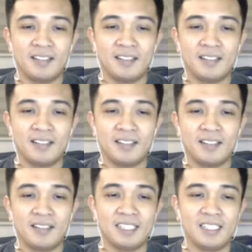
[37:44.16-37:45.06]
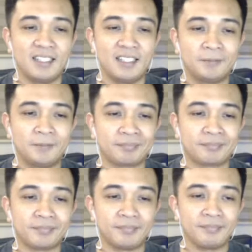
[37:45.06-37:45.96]
Oo, sige.
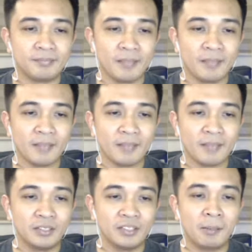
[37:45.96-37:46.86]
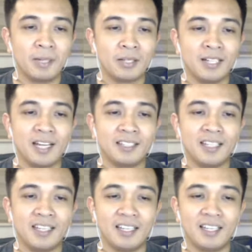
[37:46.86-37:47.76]
Good. So ibabalik ko ng
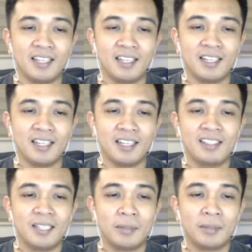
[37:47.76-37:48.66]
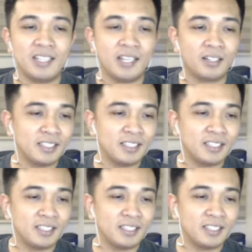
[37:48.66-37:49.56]
ating napaka-generous na
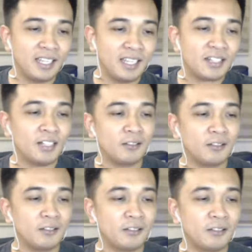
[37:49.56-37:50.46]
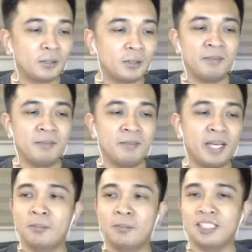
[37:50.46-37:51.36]
guest for tonight. Miguel
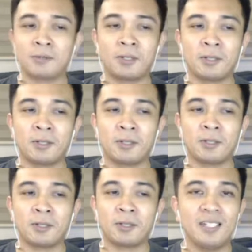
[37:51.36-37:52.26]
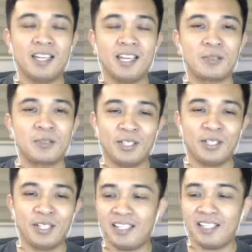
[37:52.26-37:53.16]
Ramos is from IPV. Hello,
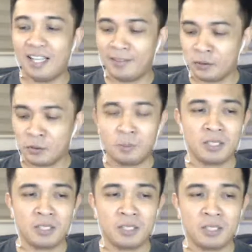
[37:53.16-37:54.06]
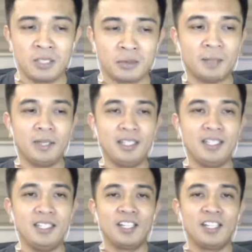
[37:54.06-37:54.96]
sir. And again, thank you so much for coming
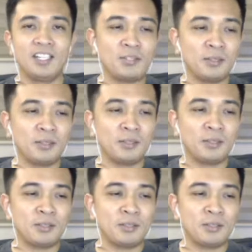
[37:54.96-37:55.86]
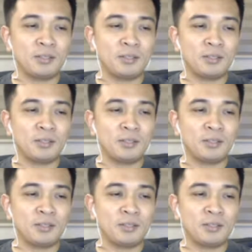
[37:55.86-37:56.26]
to The Big